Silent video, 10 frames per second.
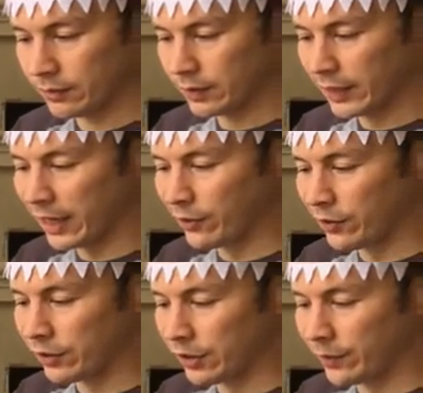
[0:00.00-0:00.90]
Okay, how are we
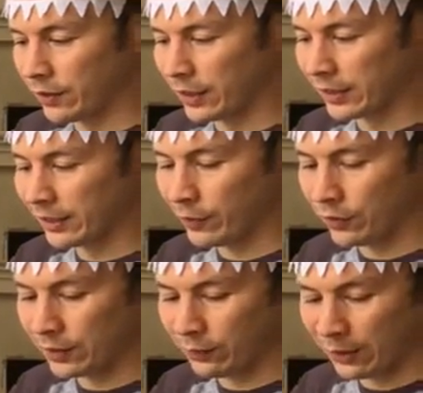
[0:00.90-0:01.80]
all doing? We all okay? We
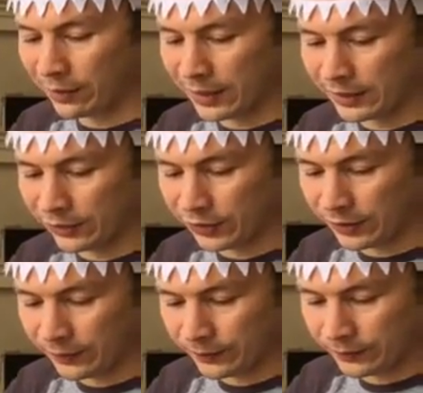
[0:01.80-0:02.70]
all do well with the
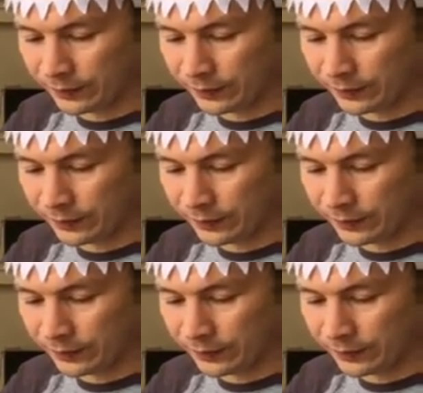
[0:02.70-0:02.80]
addition?